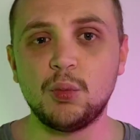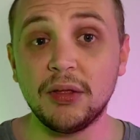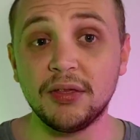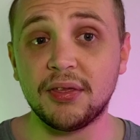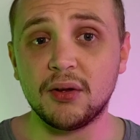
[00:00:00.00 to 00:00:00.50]

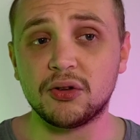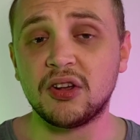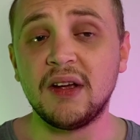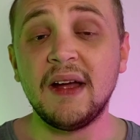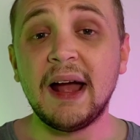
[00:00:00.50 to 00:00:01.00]
1 foot,
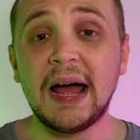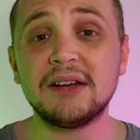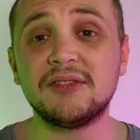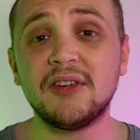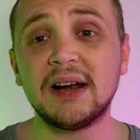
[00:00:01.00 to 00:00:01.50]

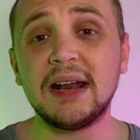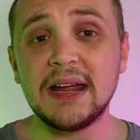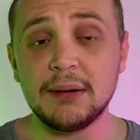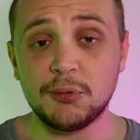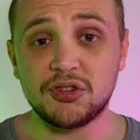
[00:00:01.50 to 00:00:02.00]
and finally
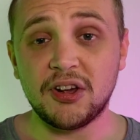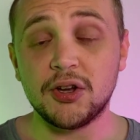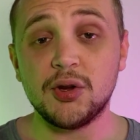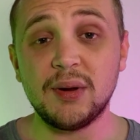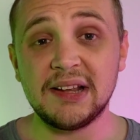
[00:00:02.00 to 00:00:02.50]
it will tell
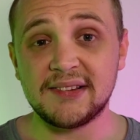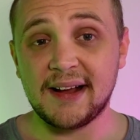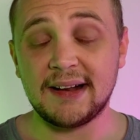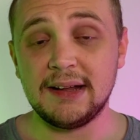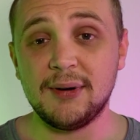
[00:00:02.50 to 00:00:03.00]
you
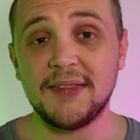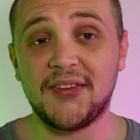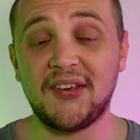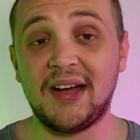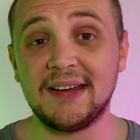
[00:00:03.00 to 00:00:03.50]
exactly where the
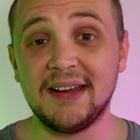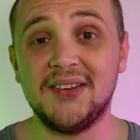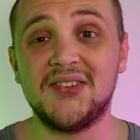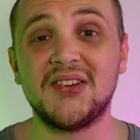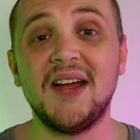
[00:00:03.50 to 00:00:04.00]
tag
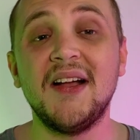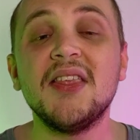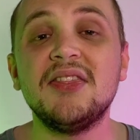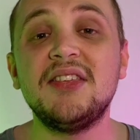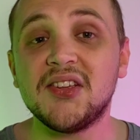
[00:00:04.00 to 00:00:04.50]
is.
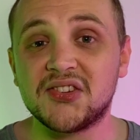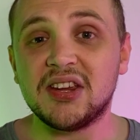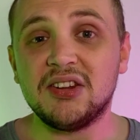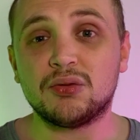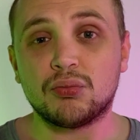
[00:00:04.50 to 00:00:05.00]
This
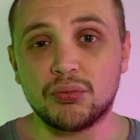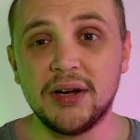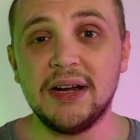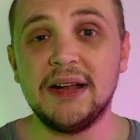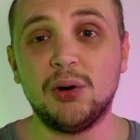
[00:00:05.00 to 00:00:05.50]
is
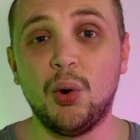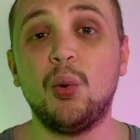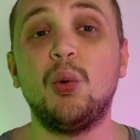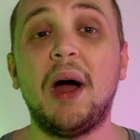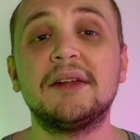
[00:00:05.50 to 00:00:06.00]
really
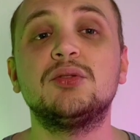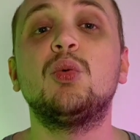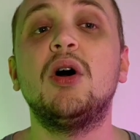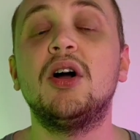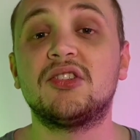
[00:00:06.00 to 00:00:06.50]
cool and
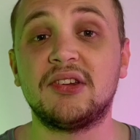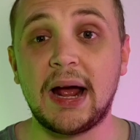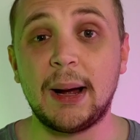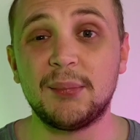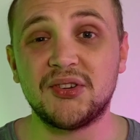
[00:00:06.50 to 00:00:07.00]
works an
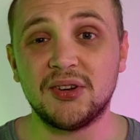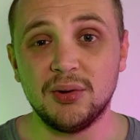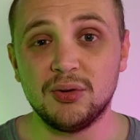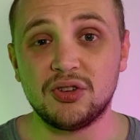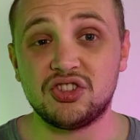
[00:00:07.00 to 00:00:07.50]

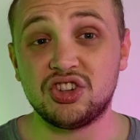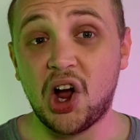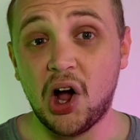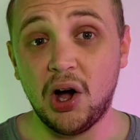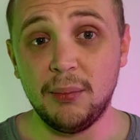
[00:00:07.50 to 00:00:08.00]
absolute
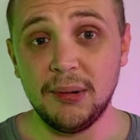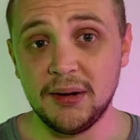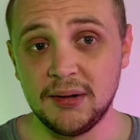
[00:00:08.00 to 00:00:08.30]
charm.